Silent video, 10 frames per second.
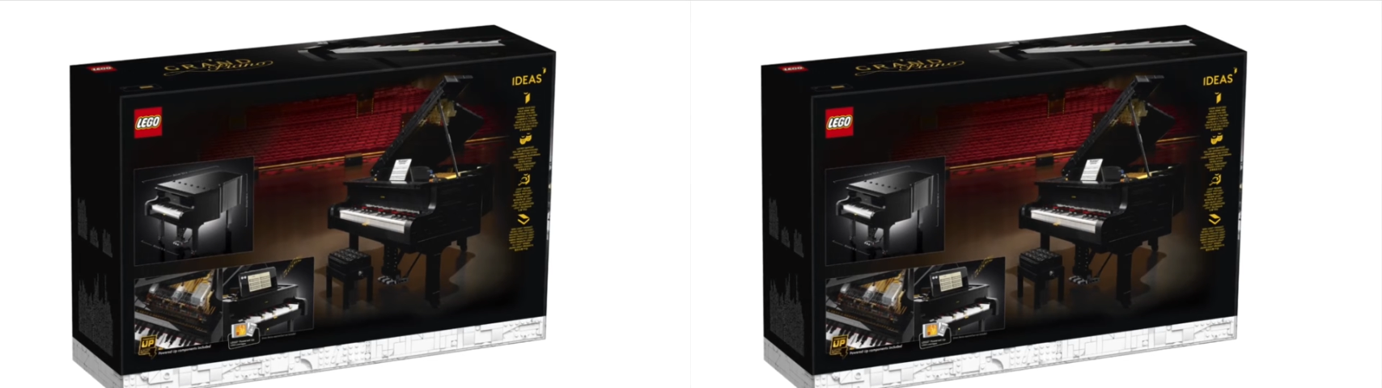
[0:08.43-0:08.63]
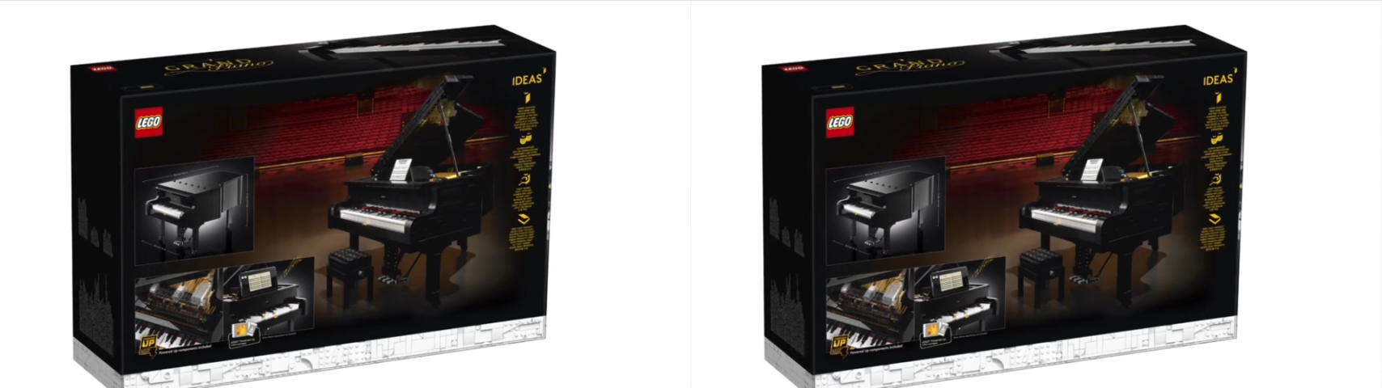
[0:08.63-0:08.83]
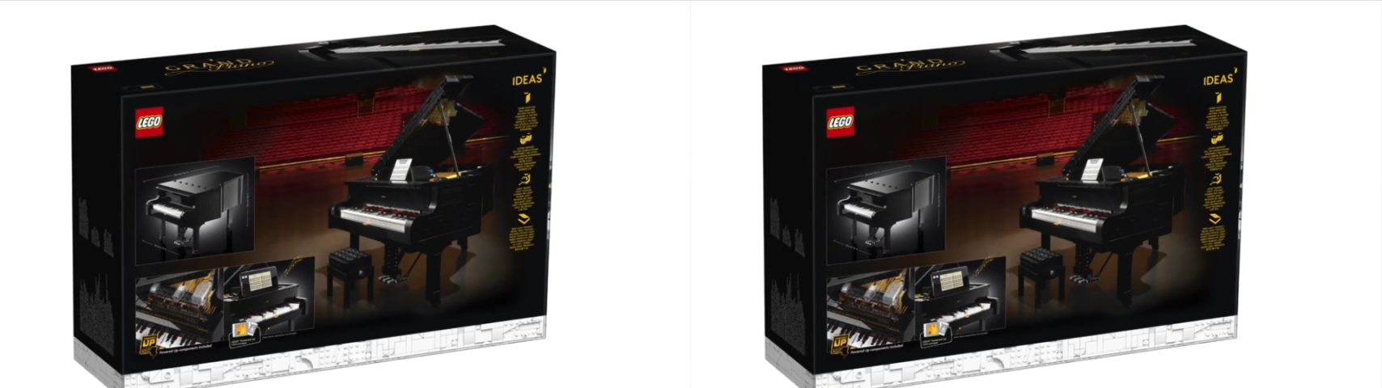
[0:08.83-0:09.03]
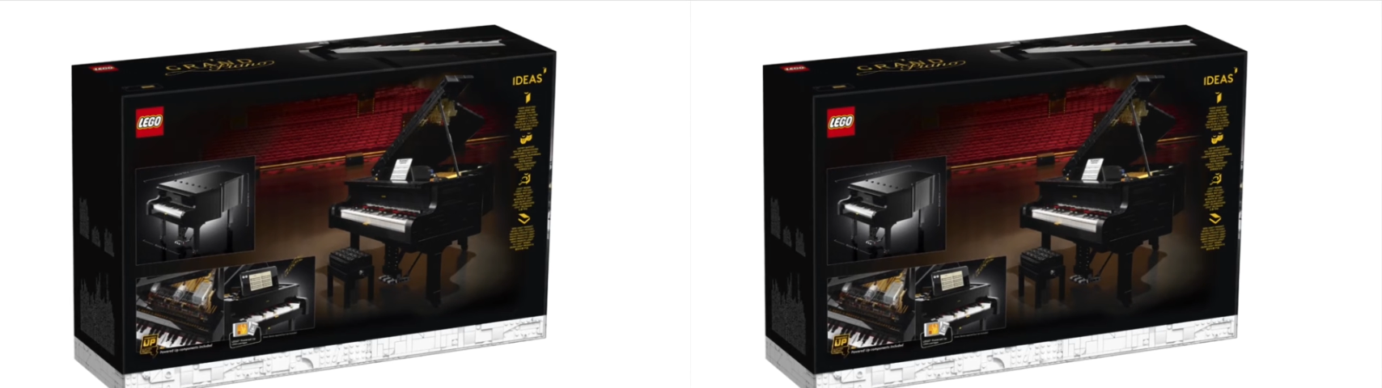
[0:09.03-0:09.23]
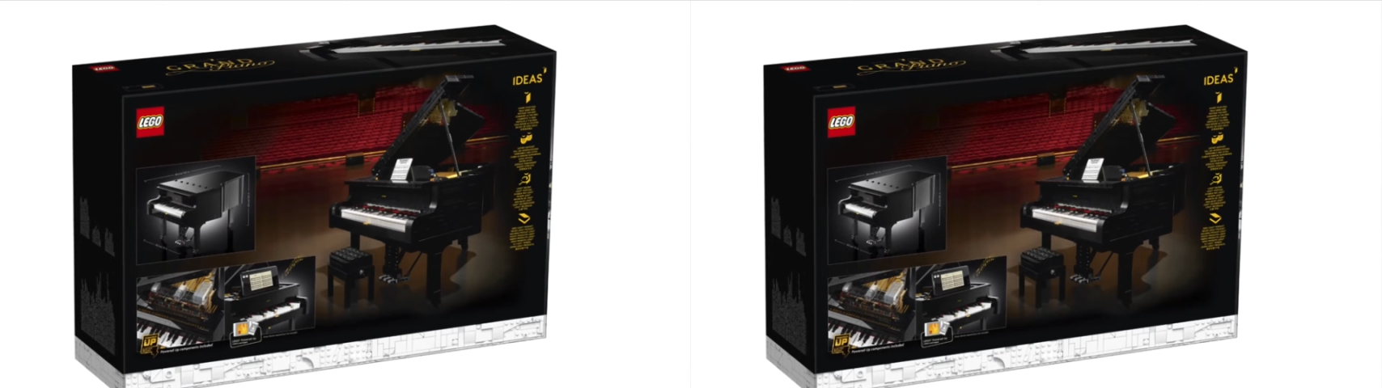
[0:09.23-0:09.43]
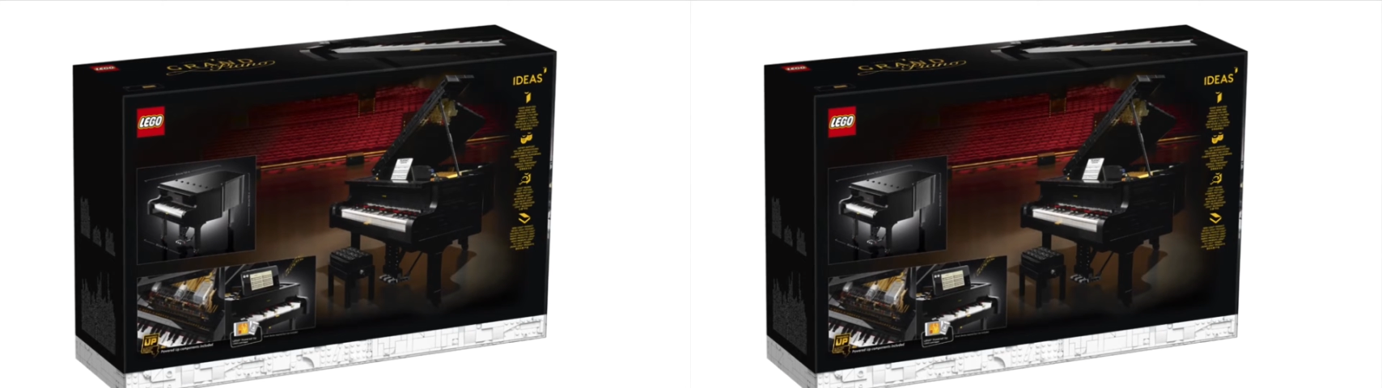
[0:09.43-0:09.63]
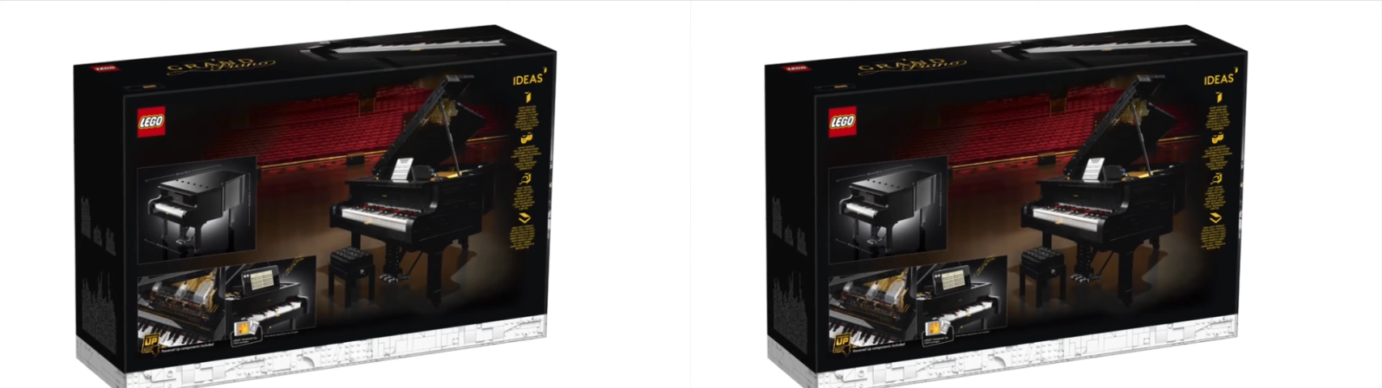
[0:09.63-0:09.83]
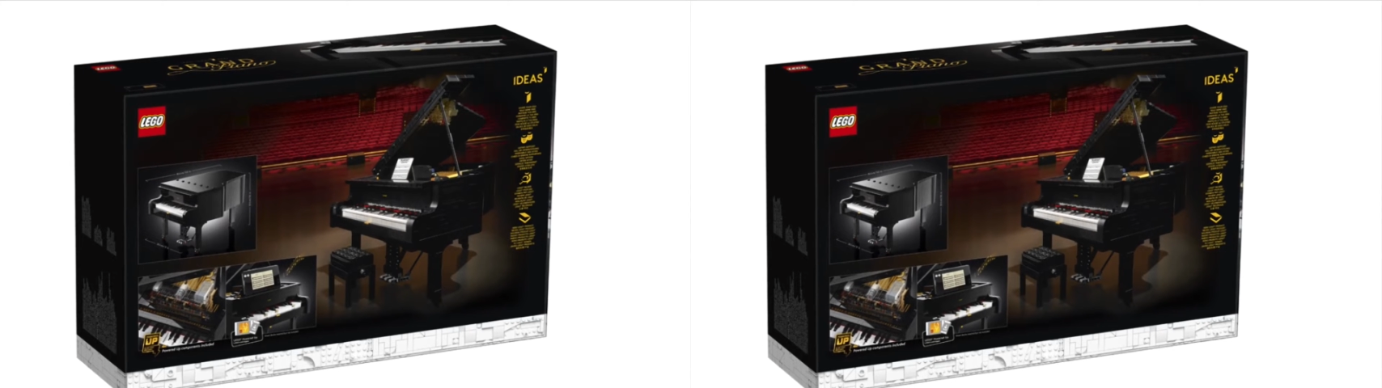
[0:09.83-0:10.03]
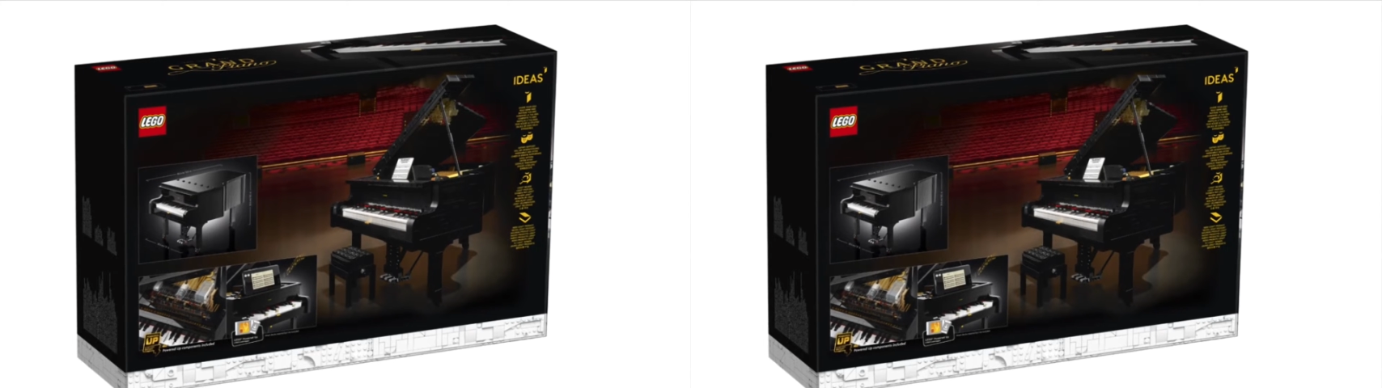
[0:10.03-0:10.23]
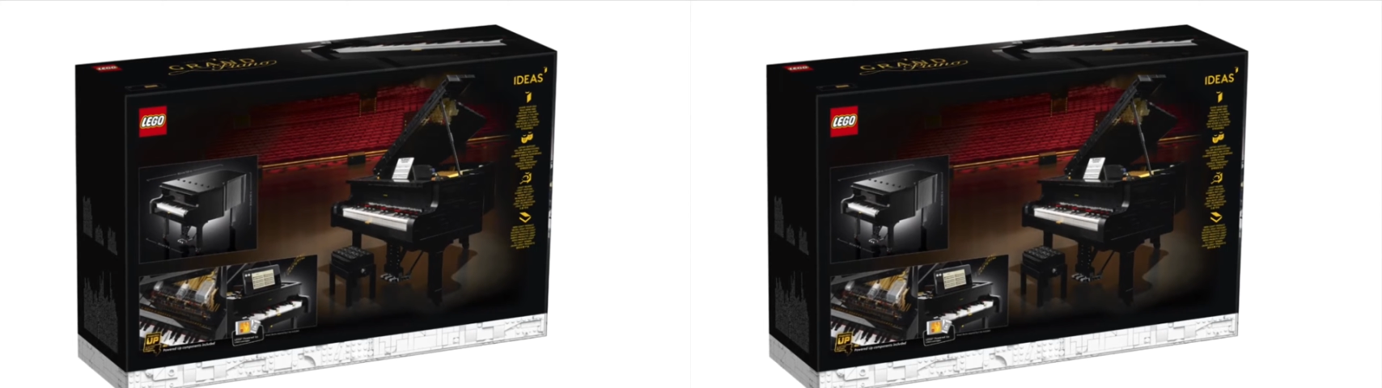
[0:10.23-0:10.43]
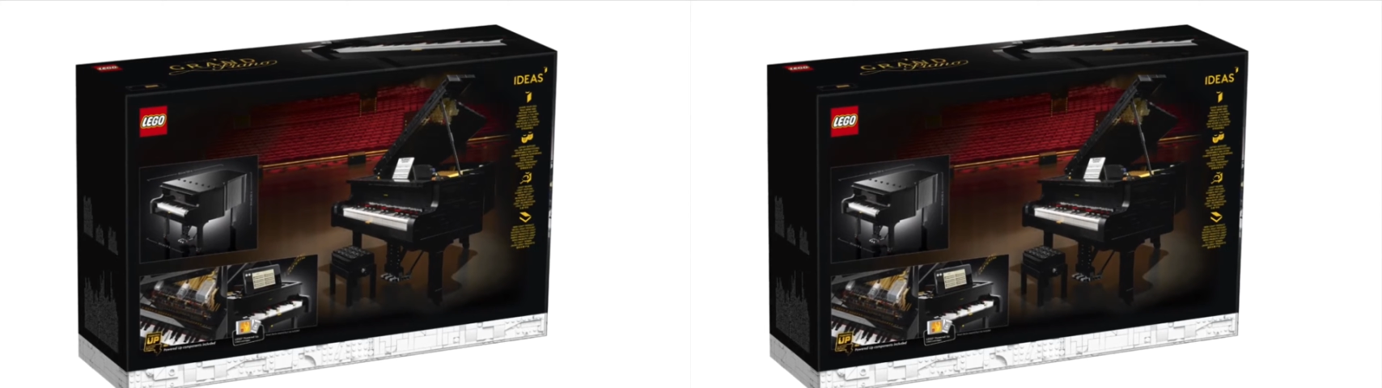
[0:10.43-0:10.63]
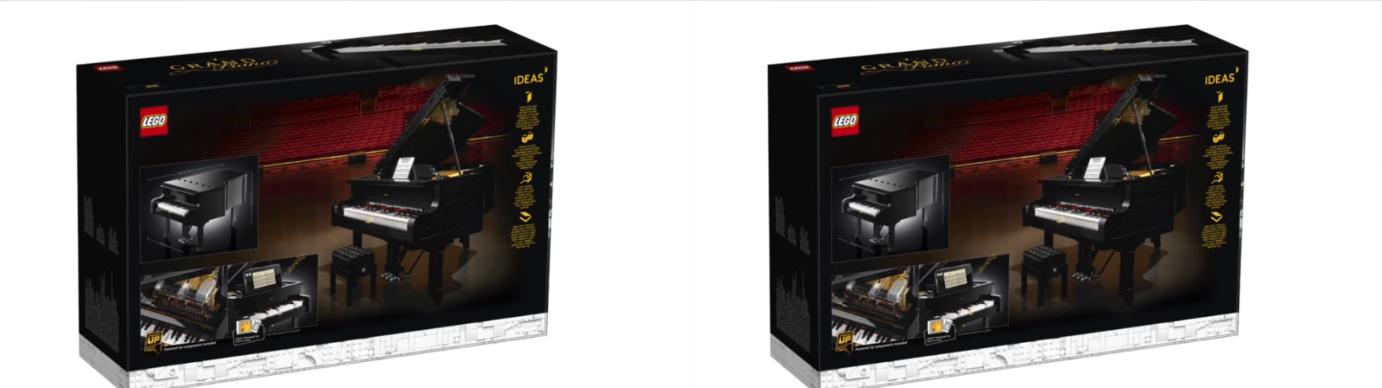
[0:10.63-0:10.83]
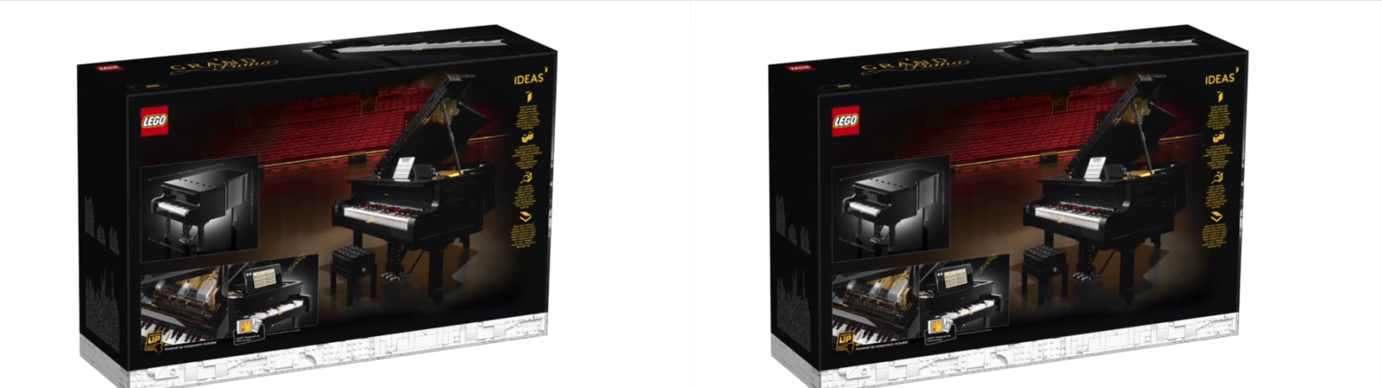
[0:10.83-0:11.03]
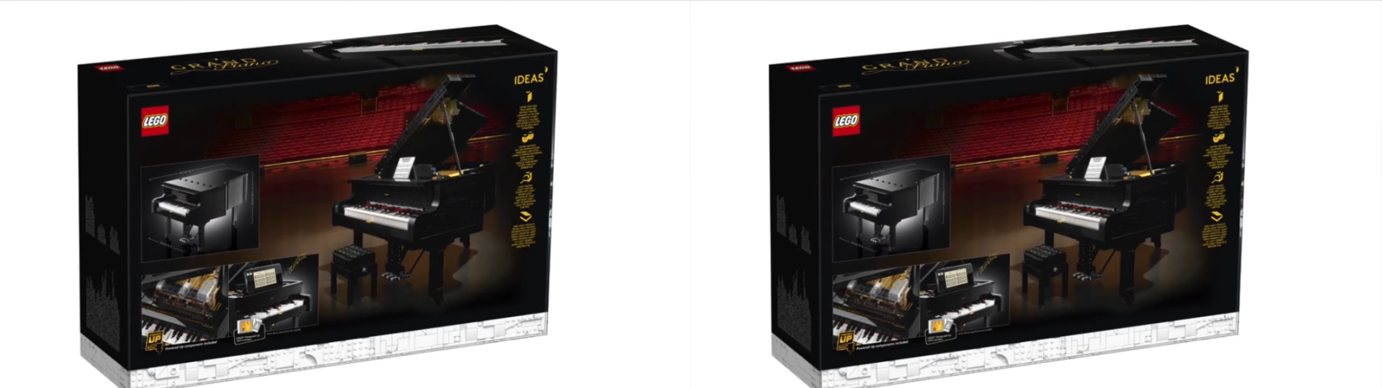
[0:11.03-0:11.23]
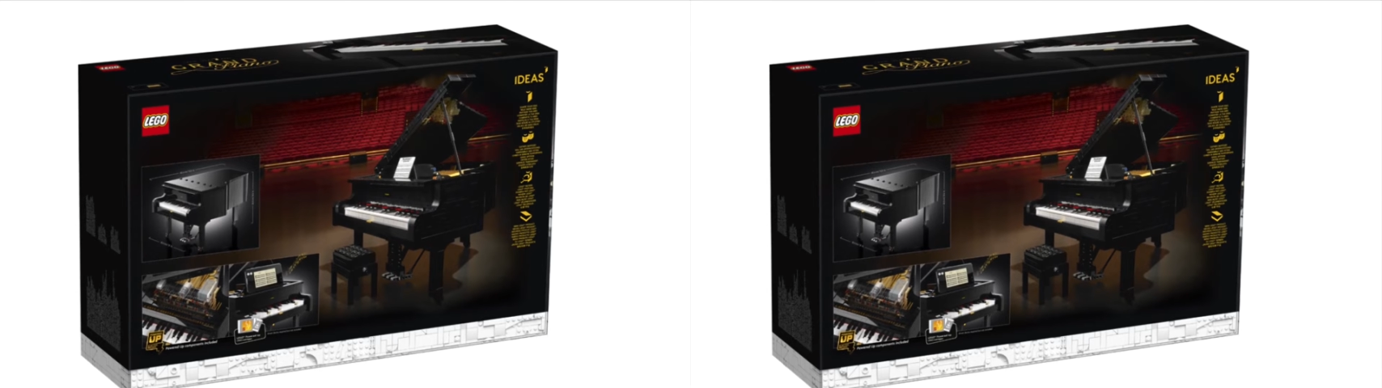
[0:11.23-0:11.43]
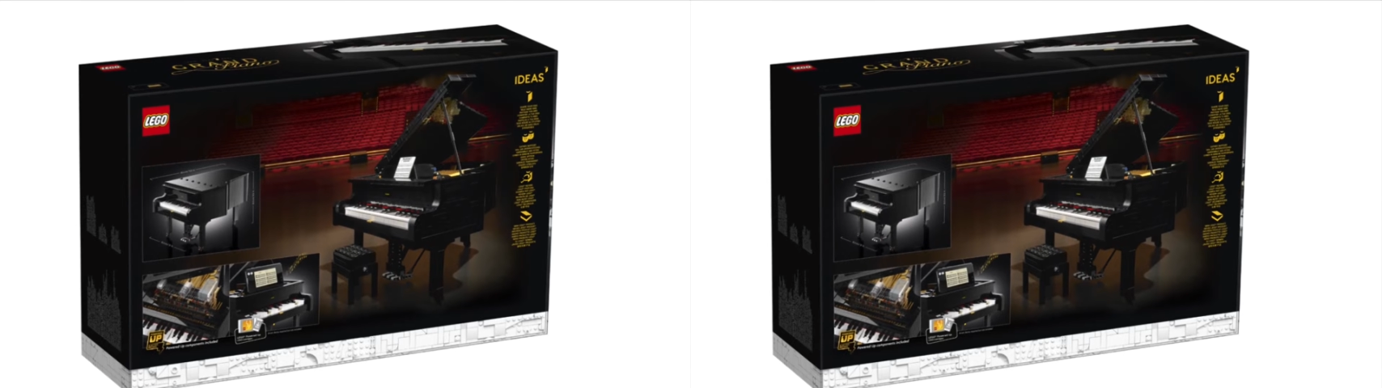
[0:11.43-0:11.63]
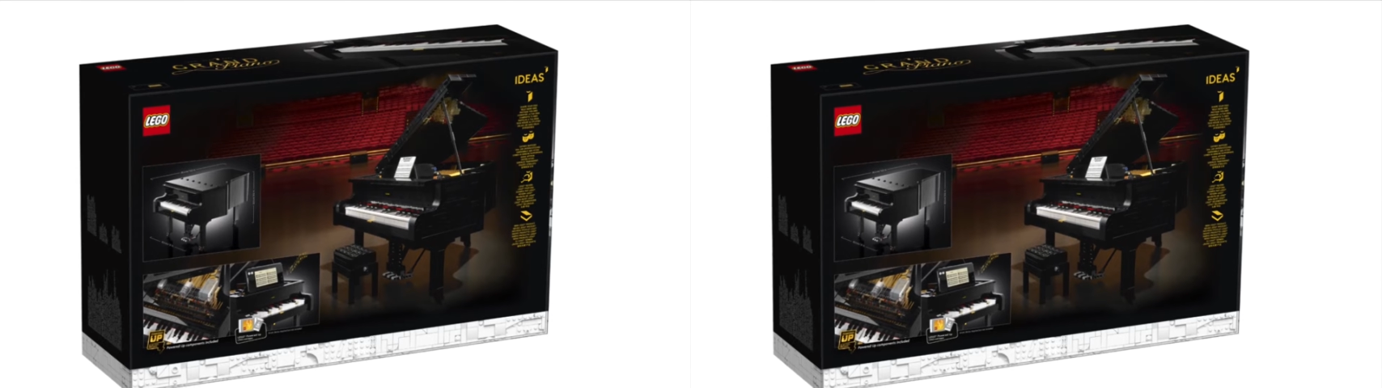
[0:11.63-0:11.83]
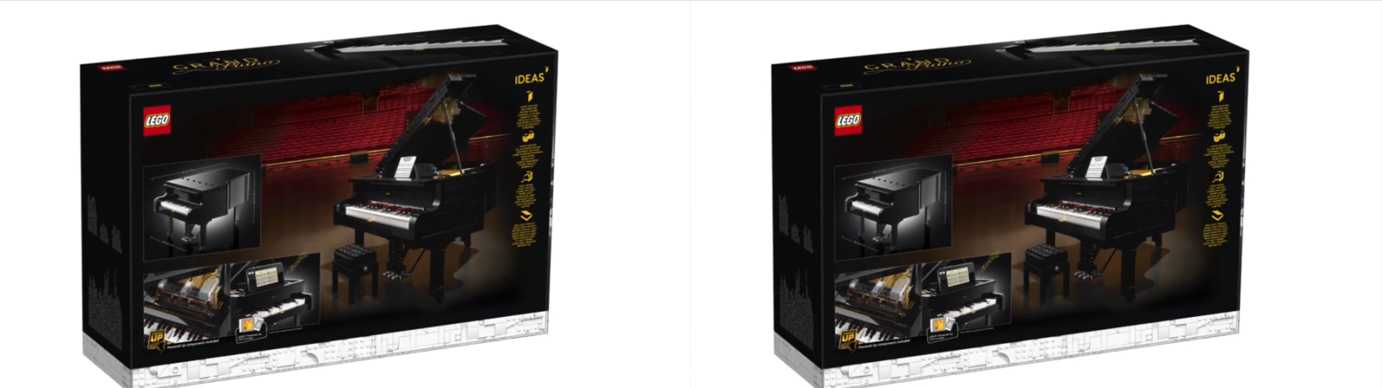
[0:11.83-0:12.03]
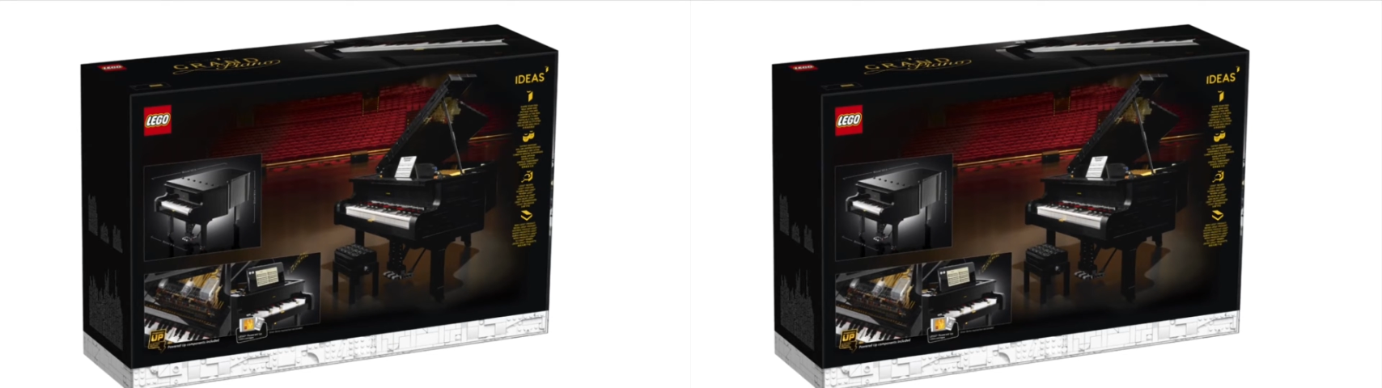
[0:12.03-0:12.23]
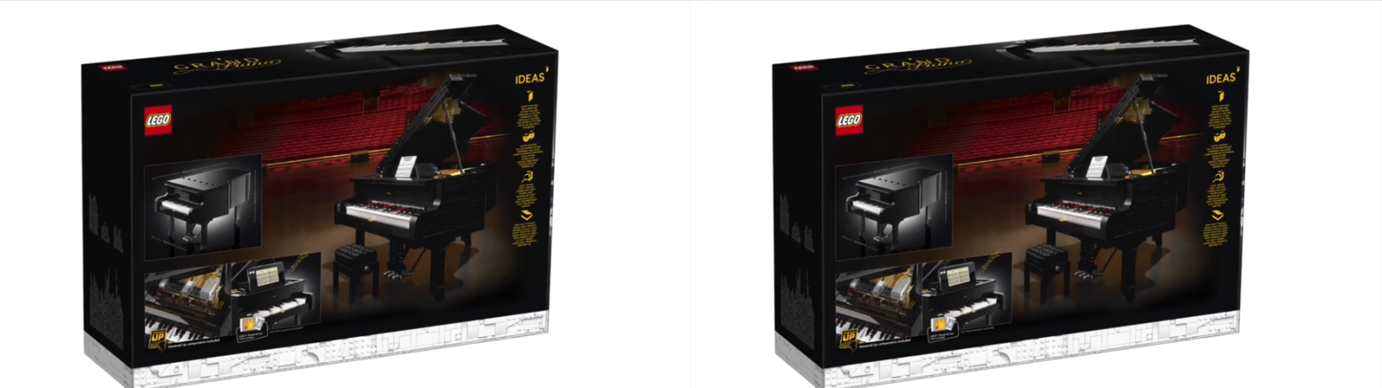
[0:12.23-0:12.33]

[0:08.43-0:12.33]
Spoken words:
[unreadable: no face in view]